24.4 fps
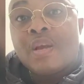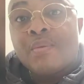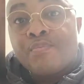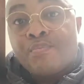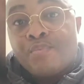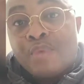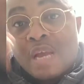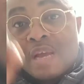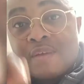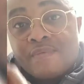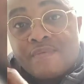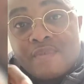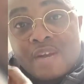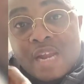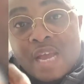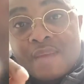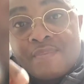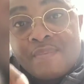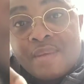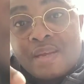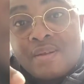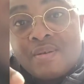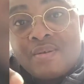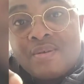Biafra
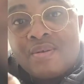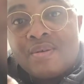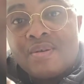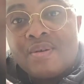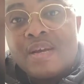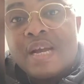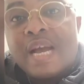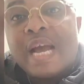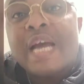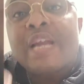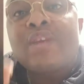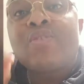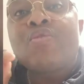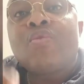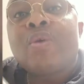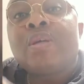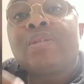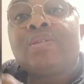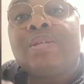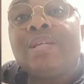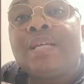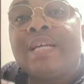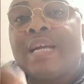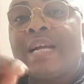abego, and
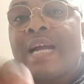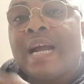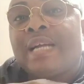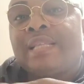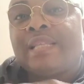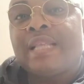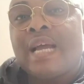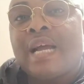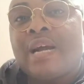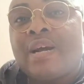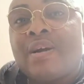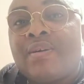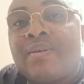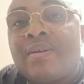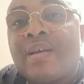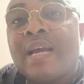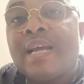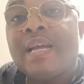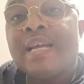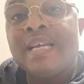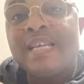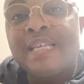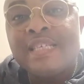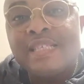Uwazuruike got out
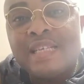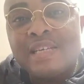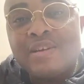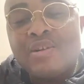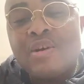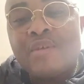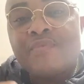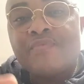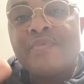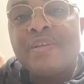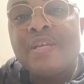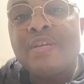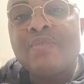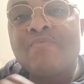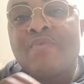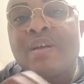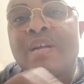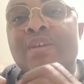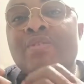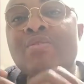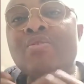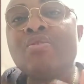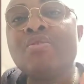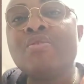here. Instead of him
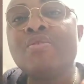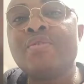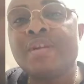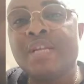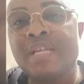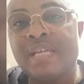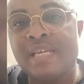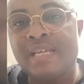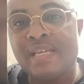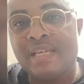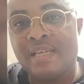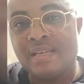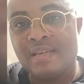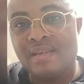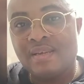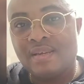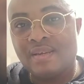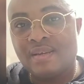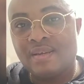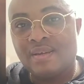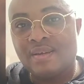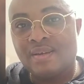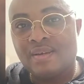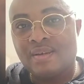with glory
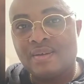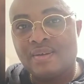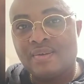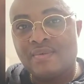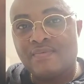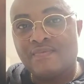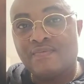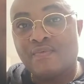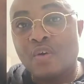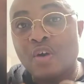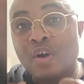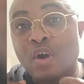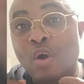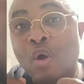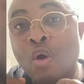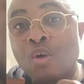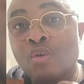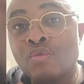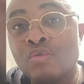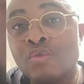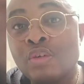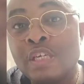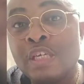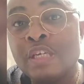for
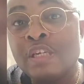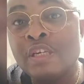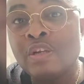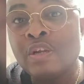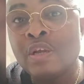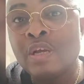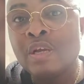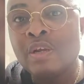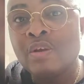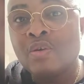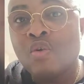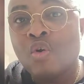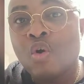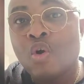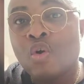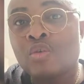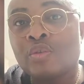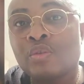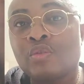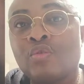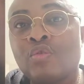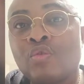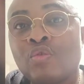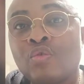Olonin
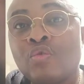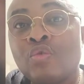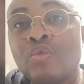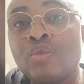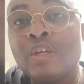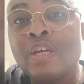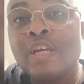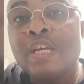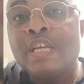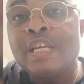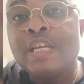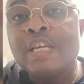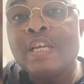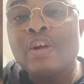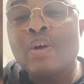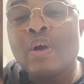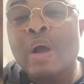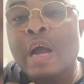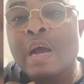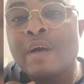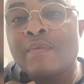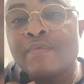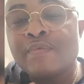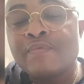or
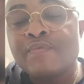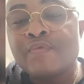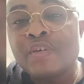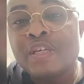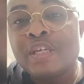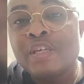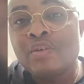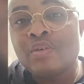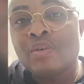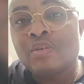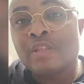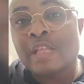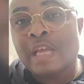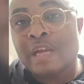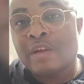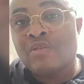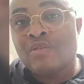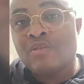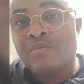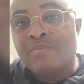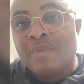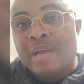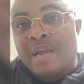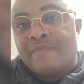Afuni not
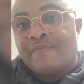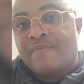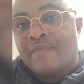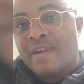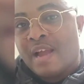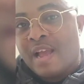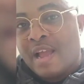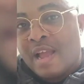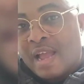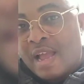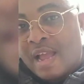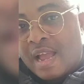go Biafra.